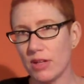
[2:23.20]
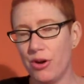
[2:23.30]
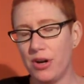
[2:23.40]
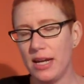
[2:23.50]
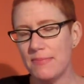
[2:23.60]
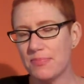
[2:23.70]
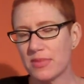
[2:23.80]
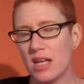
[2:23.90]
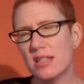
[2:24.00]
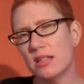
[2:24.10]
Alright?
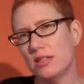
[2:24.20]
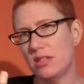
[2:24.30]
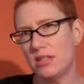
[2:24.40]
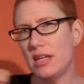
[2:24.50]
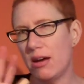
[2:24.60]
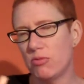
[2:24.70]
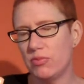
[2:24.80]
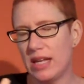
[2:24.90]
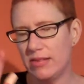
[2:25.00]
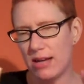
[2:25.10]
So let's just see how
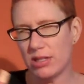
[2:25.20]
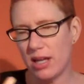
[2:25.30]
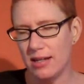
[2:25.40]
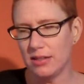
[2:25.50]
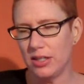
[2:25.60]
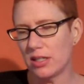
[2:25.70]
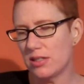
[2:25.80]
that would kind of look.